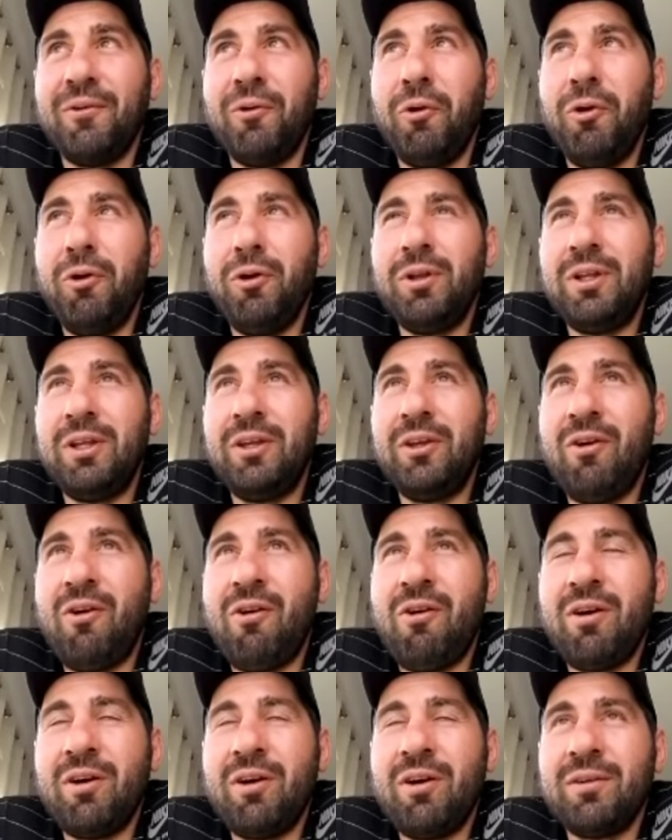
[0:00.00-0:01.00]
early
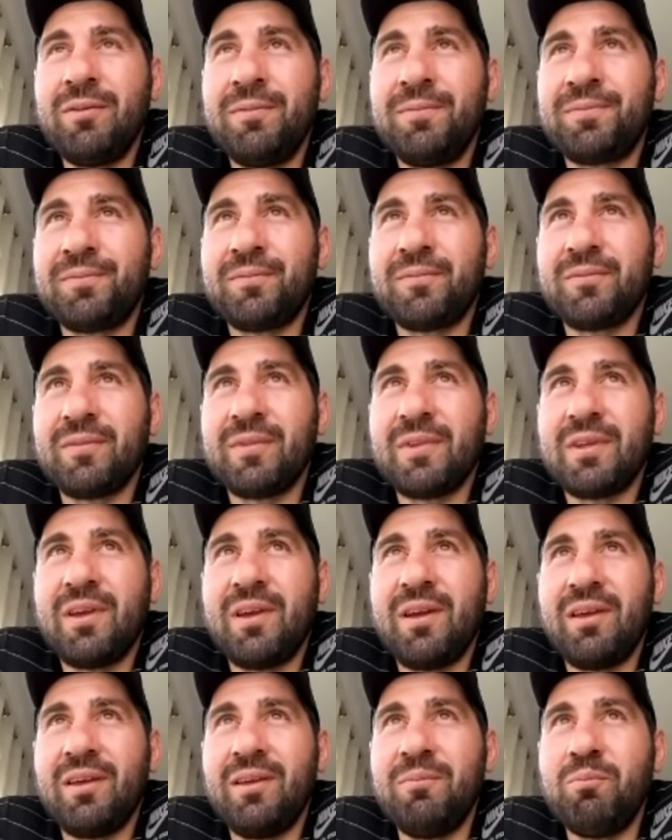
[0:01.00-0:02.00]
on
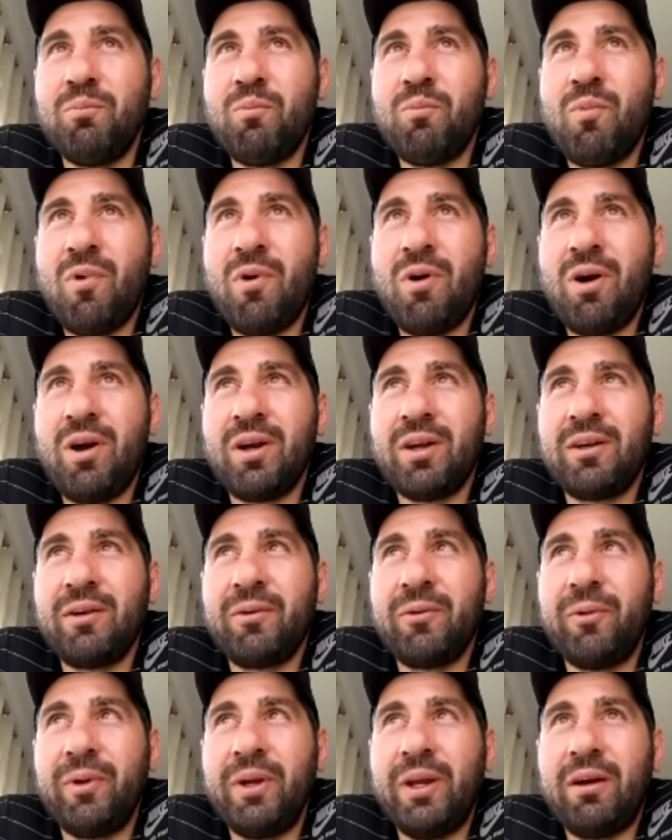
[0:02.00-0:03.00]
in my
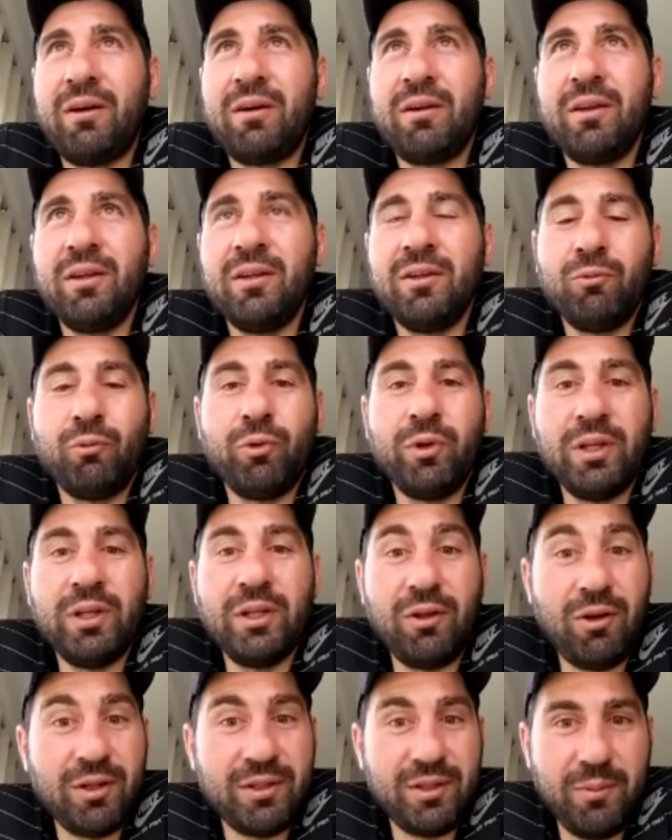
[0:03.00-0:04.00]
career, I didn't really
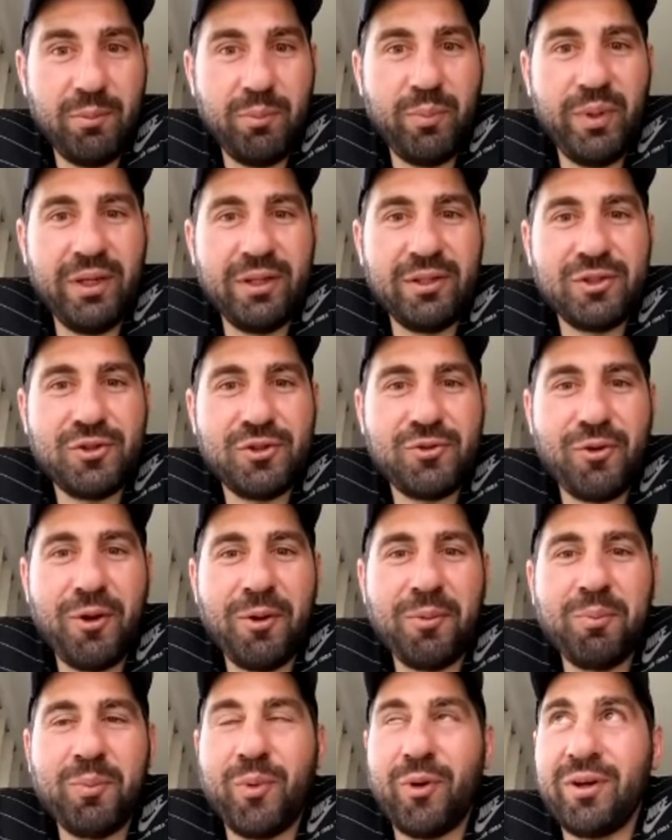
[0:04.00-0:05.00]
like the big,
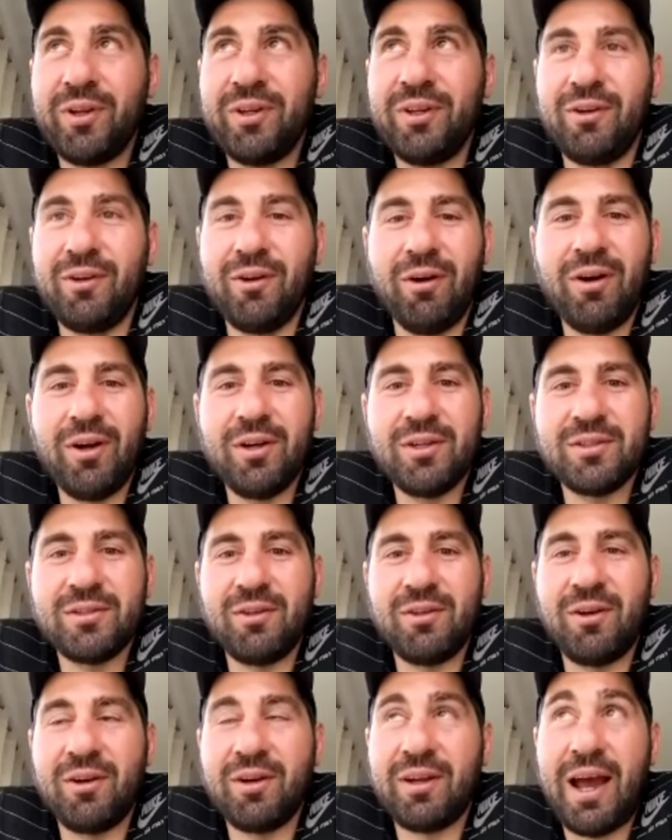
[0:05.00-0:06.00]
strong-bodied guys
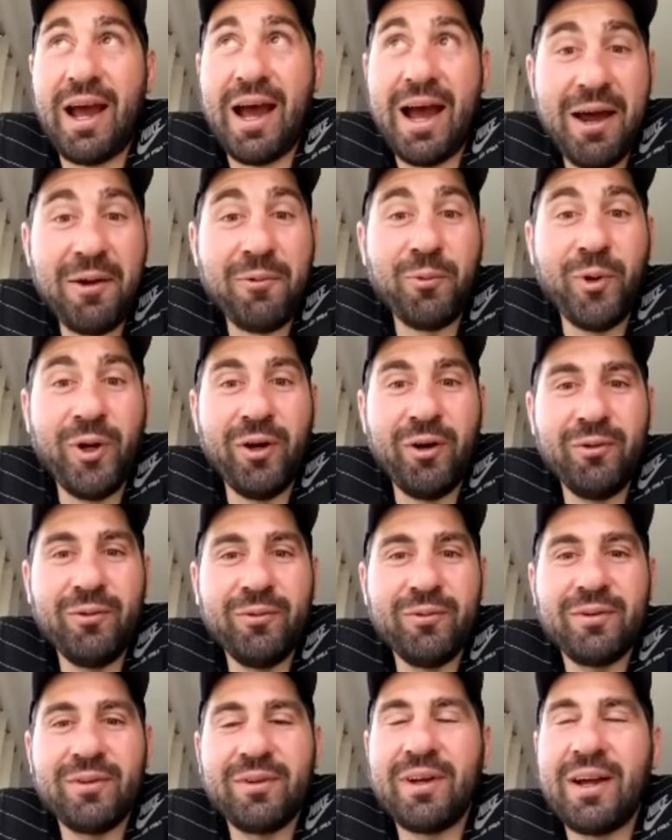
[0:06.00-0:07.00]
like Harnwell.
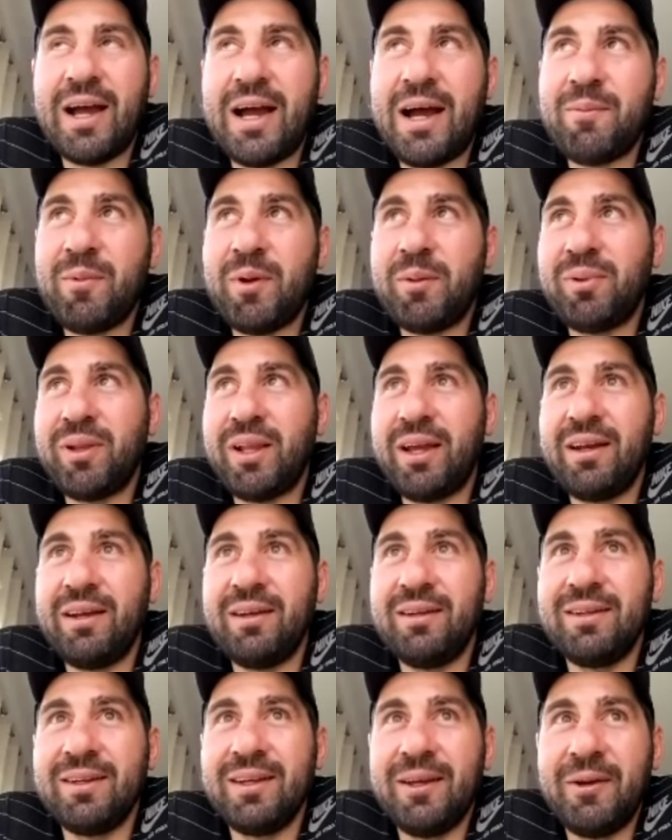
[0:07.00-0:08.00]
I
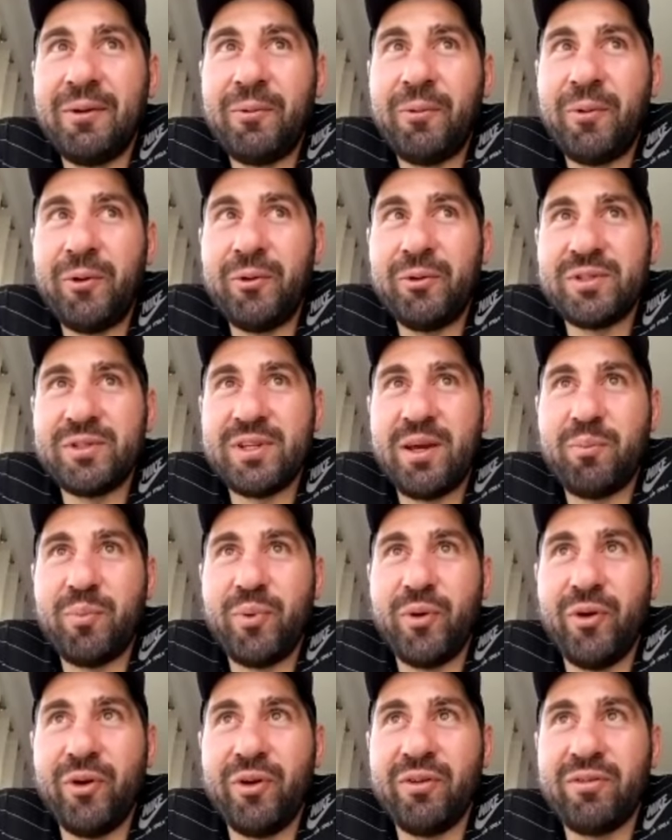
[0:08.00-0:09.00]
played when I was at
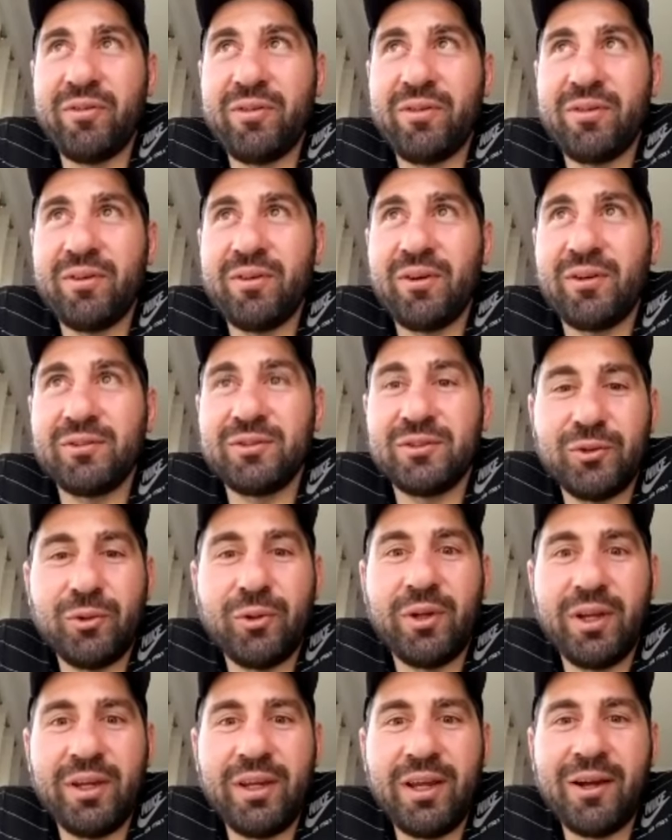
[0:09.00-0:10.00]
Perth. I was
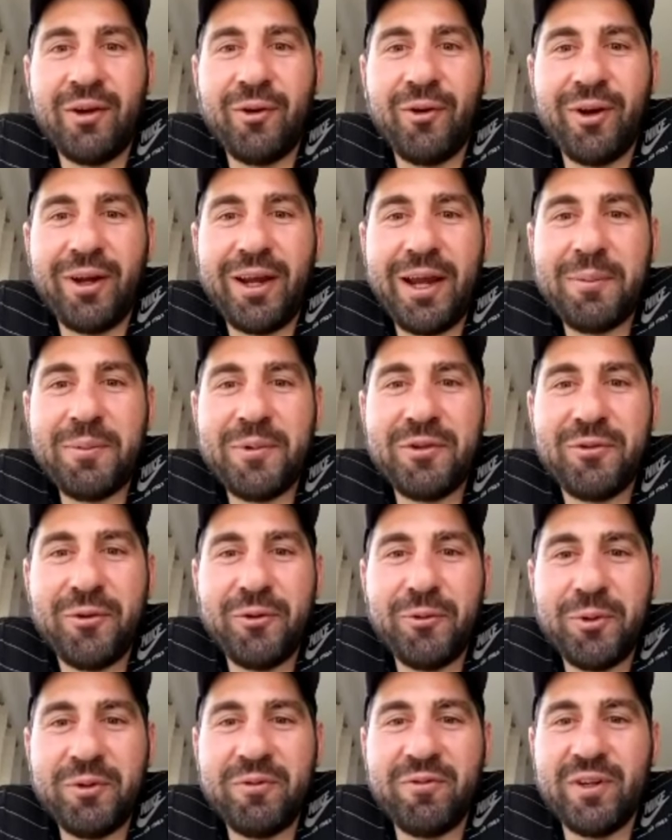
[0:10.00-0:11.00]
sort of a young guy coming
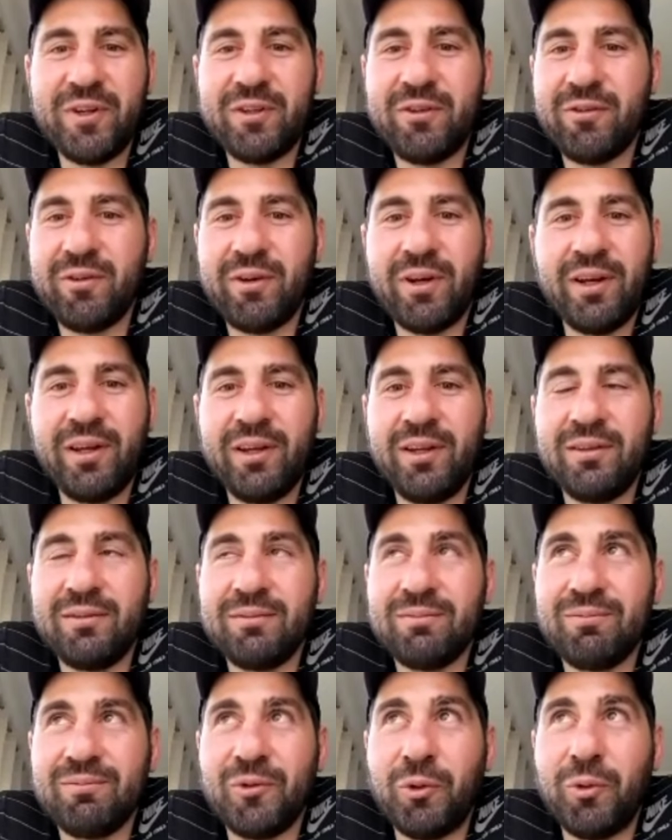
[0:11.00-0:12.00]
through with Victor, and he
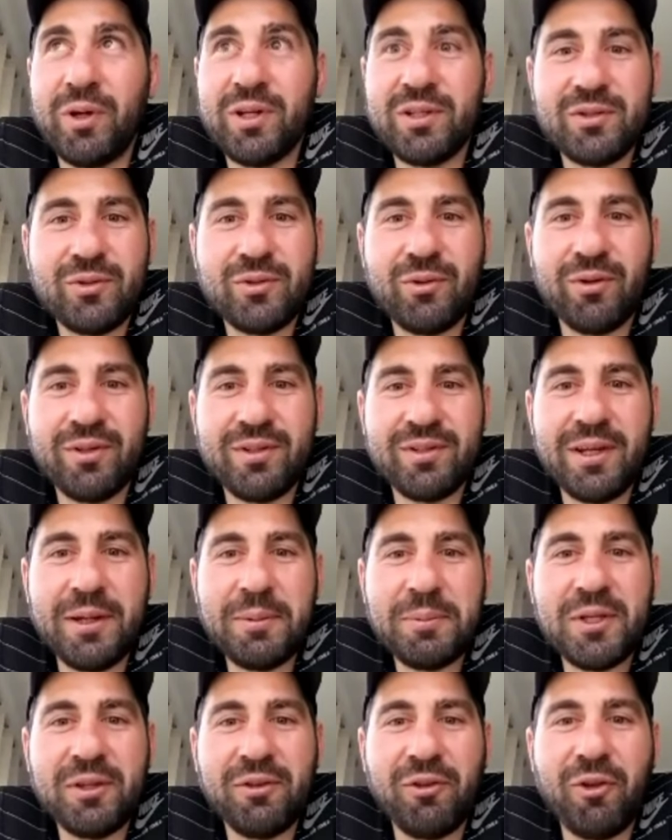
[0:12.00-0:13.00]
always sort of
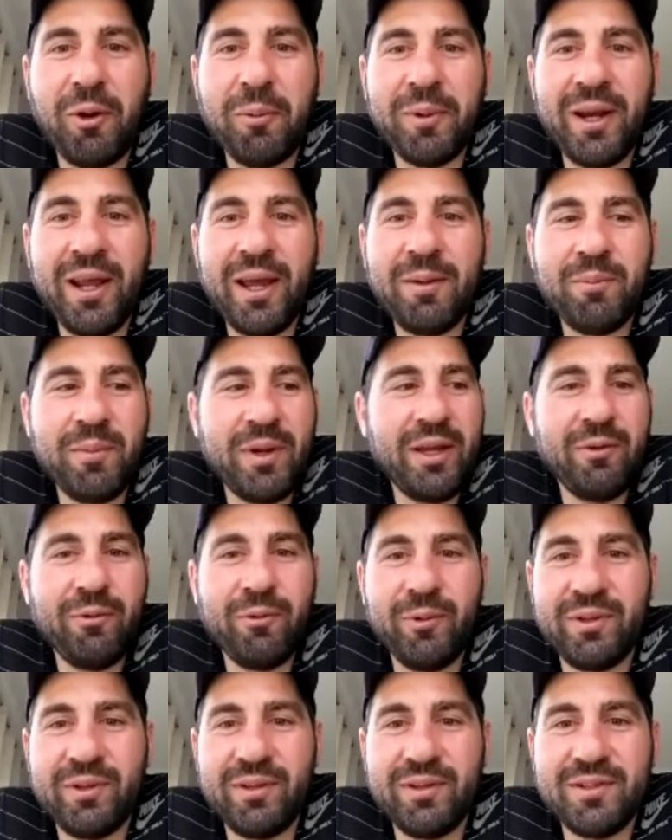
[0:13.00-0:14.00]
seemed to dominate me
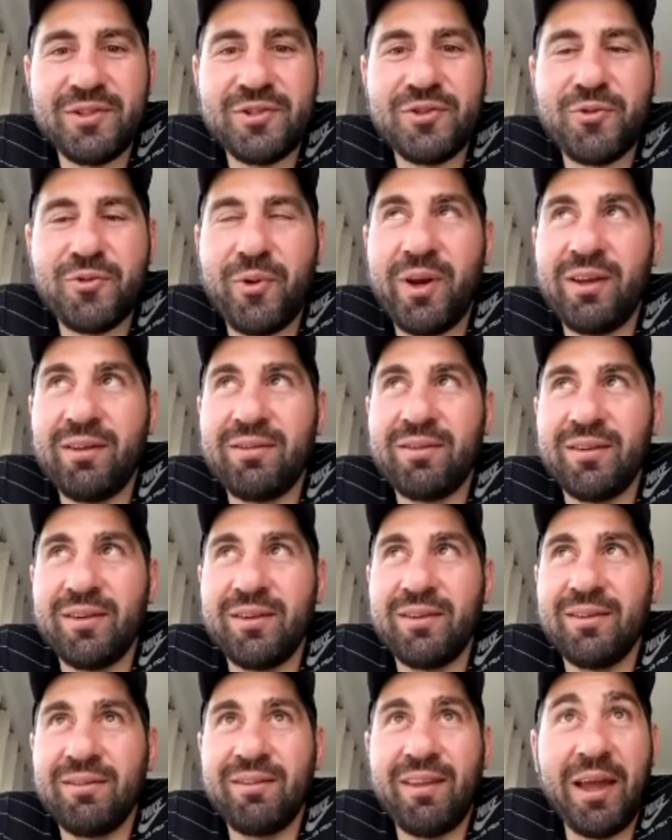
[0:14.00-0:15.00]
with his strength.
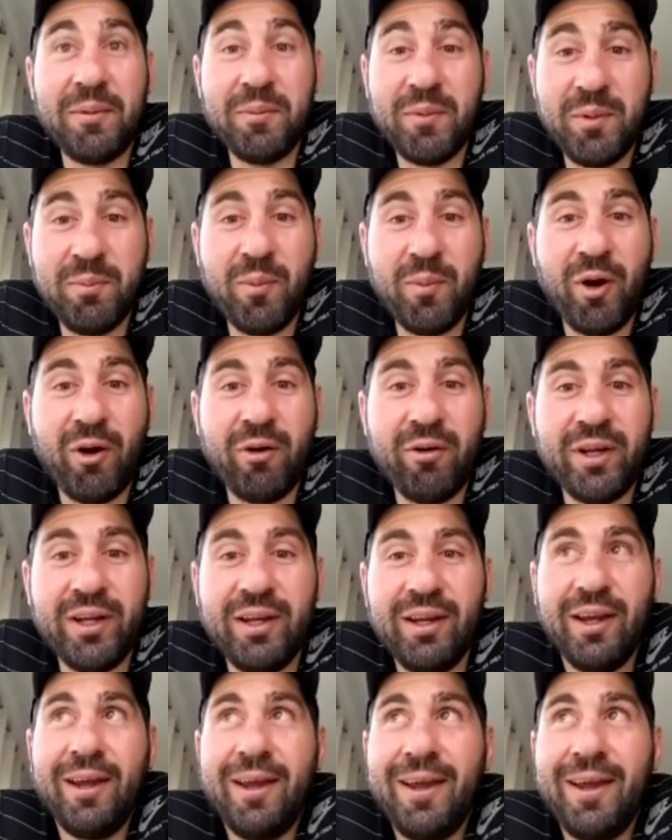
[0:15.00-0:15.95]
And Damien Murray,